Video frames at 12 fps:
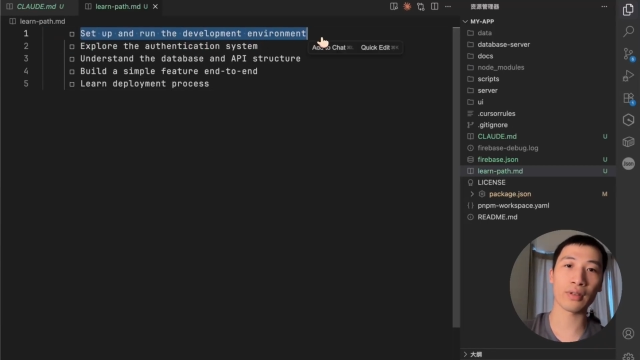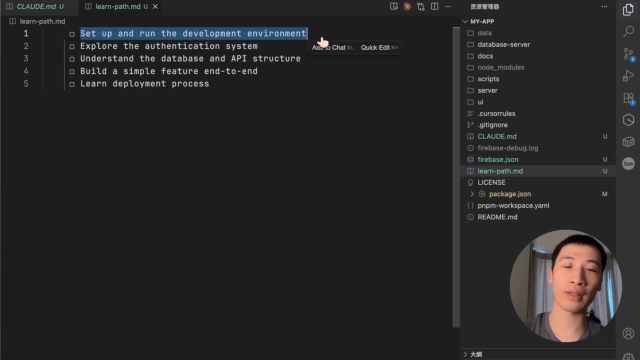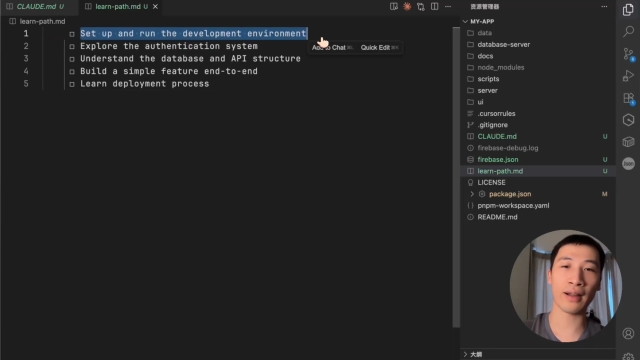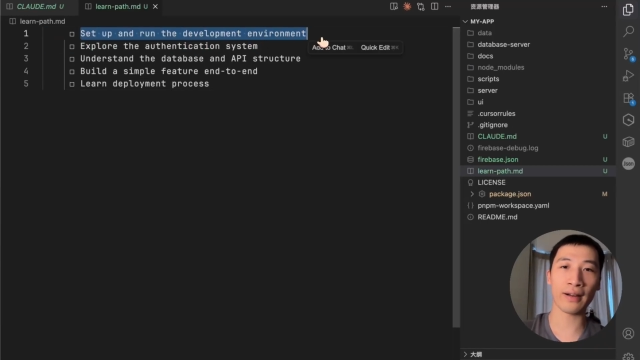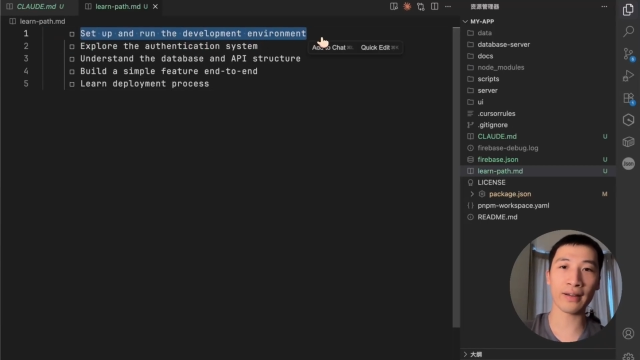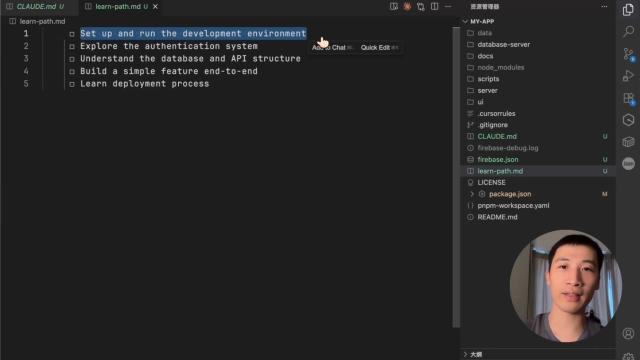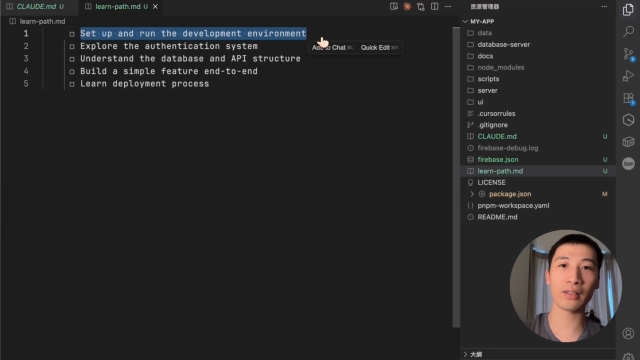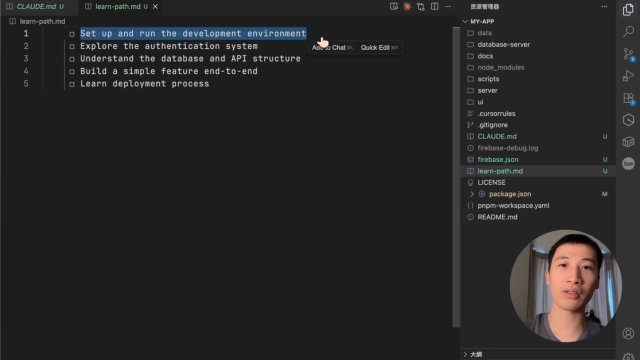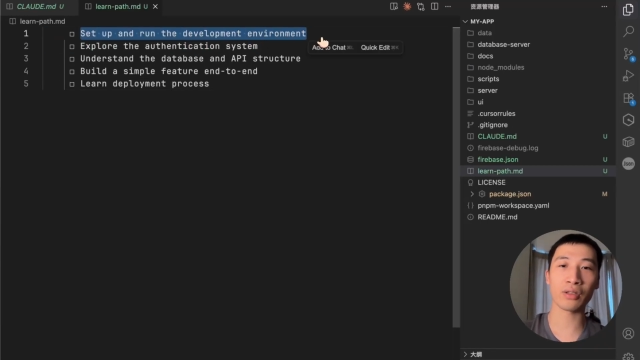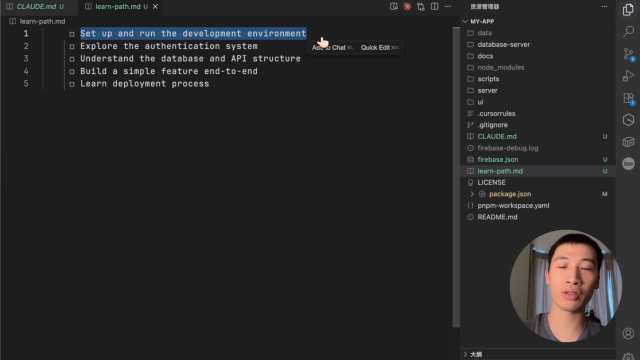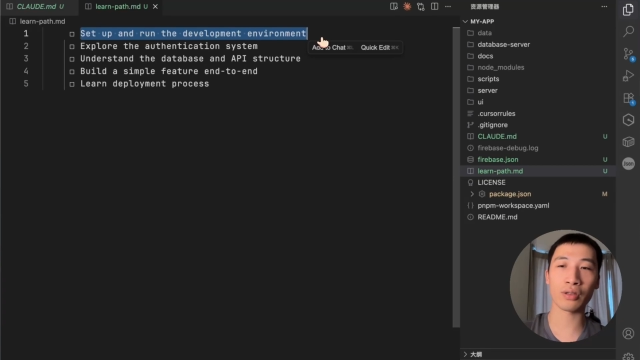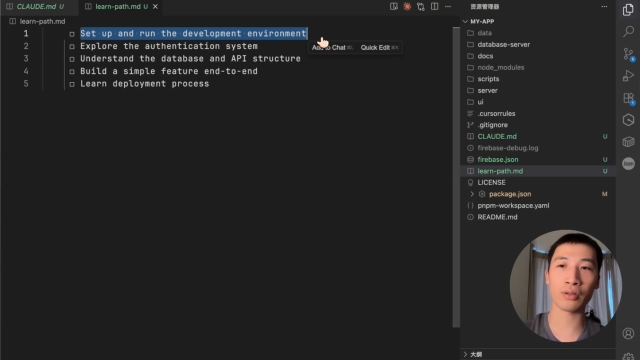
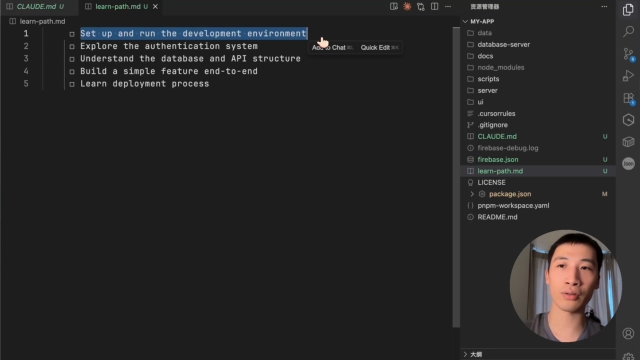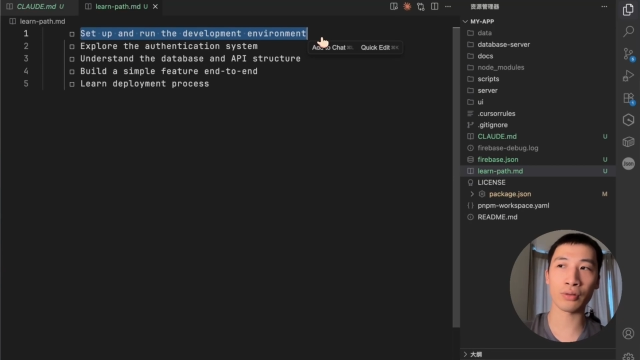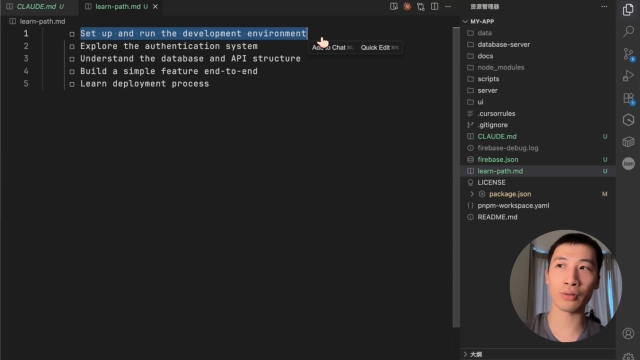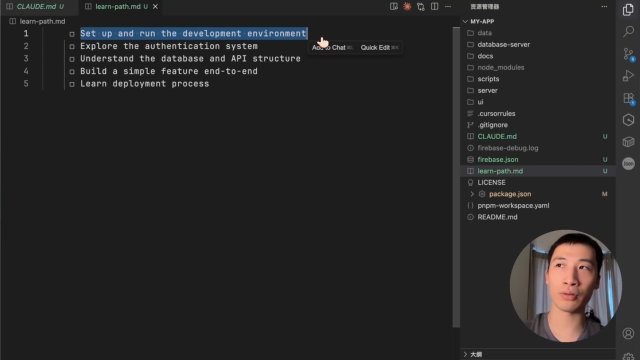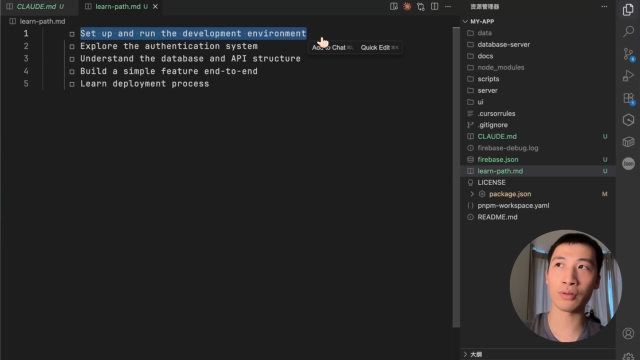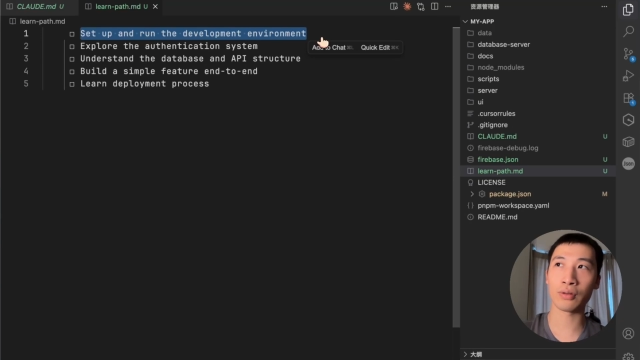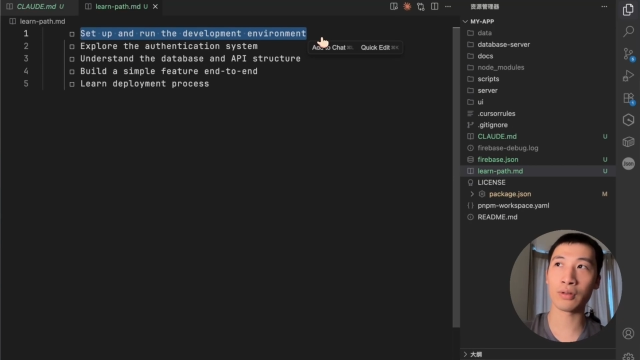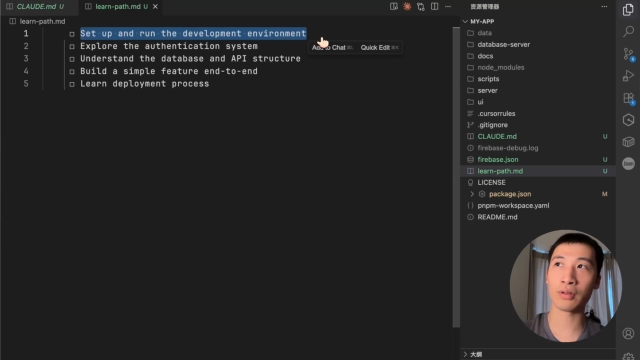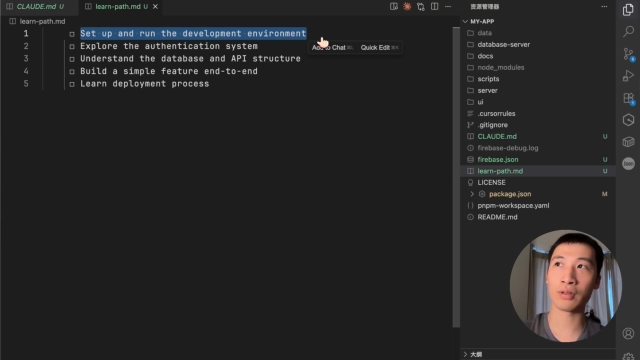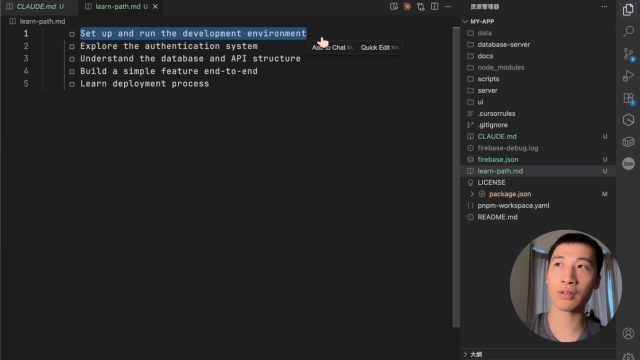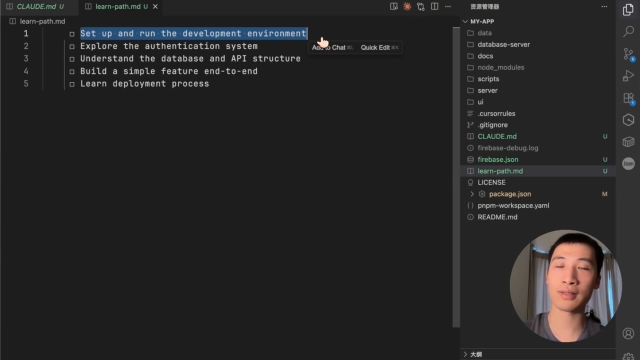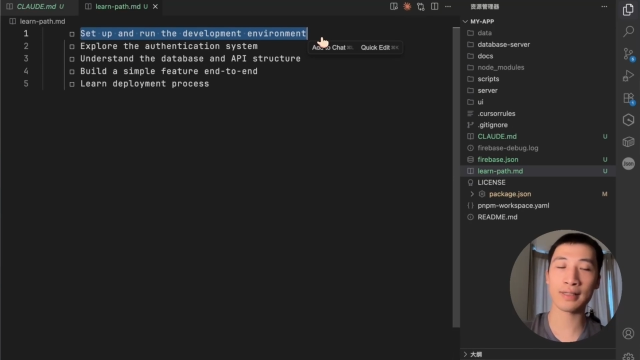9 to
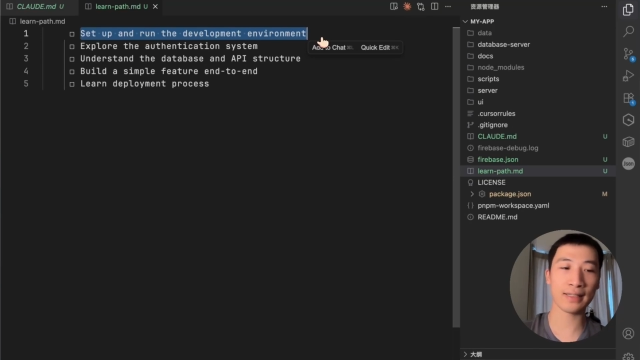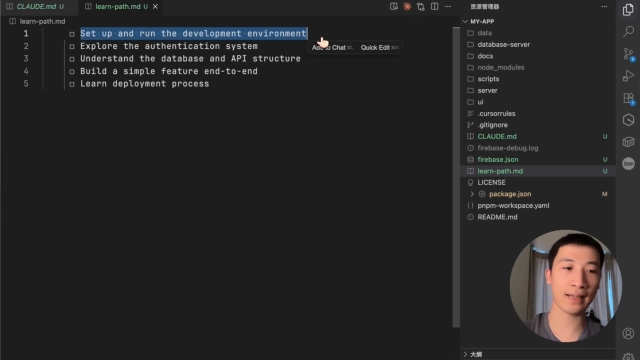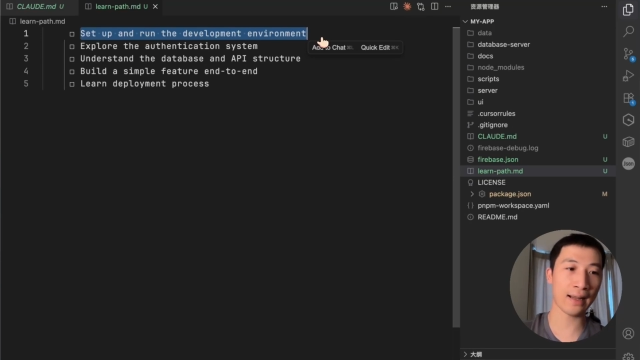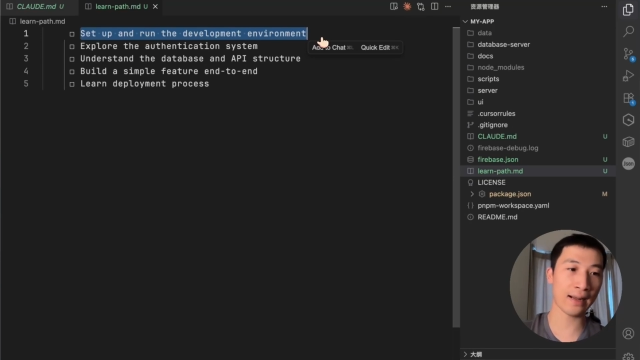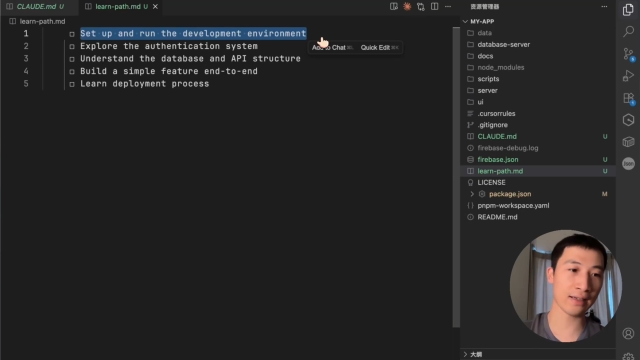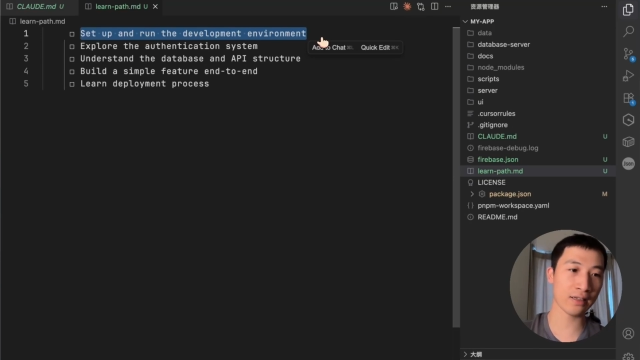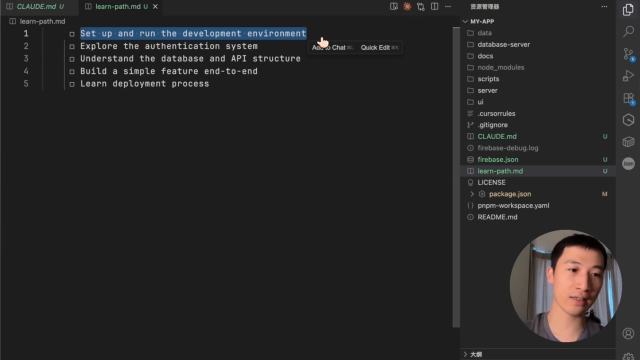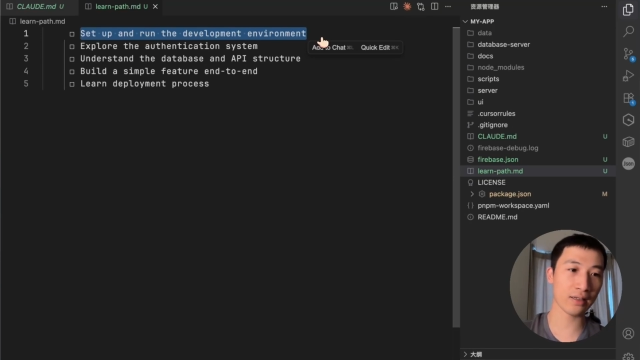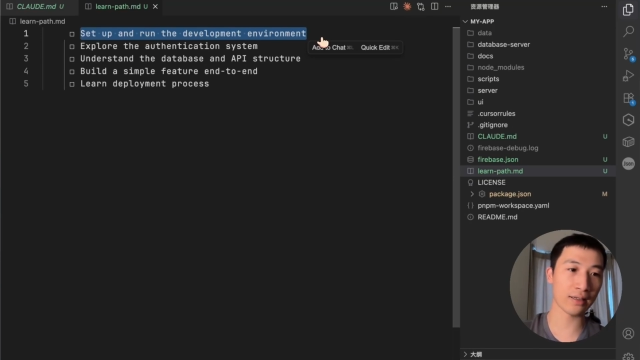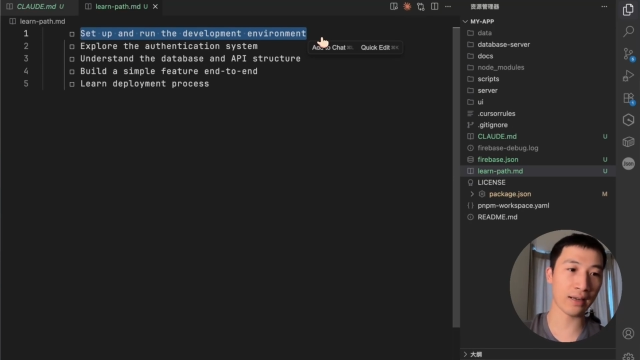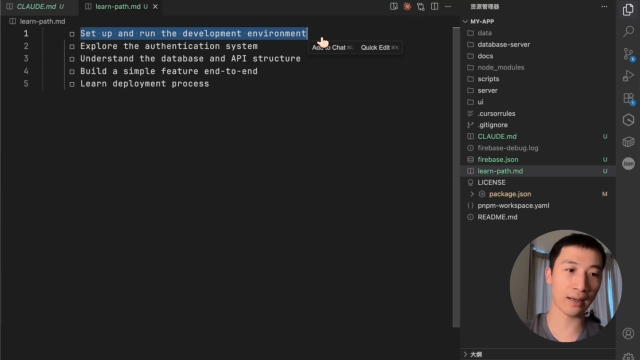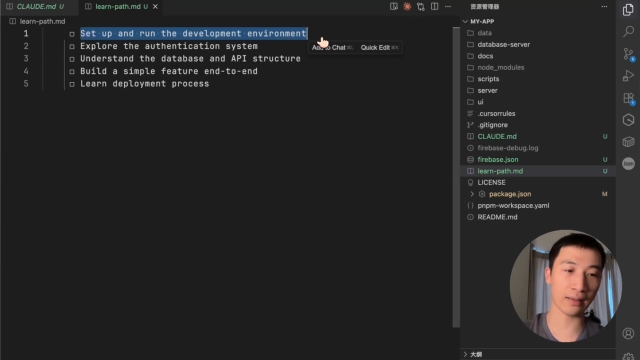
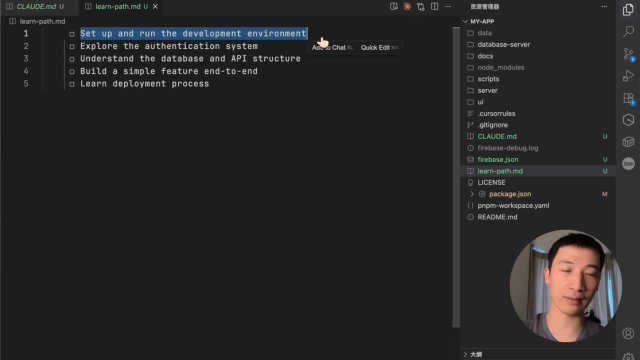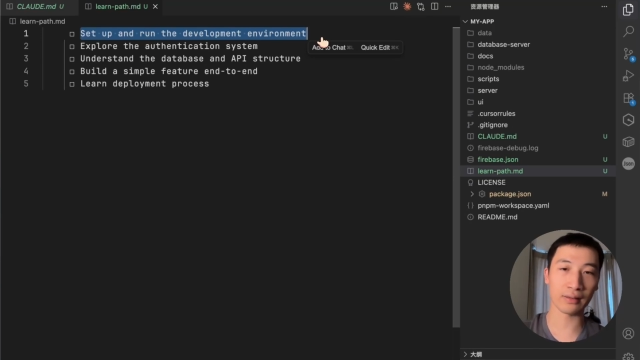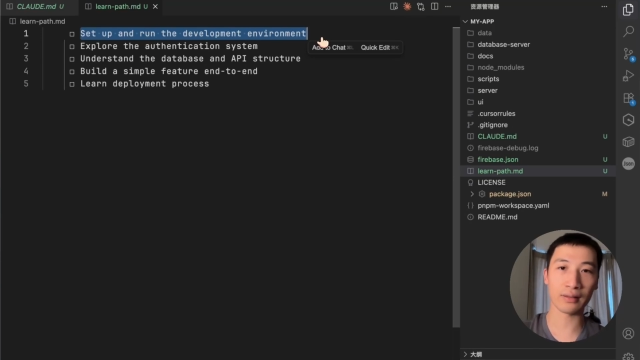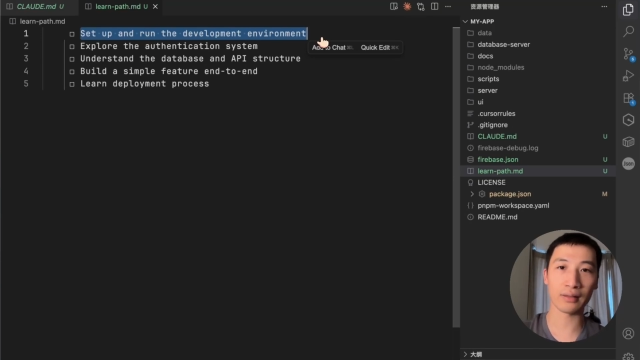/9?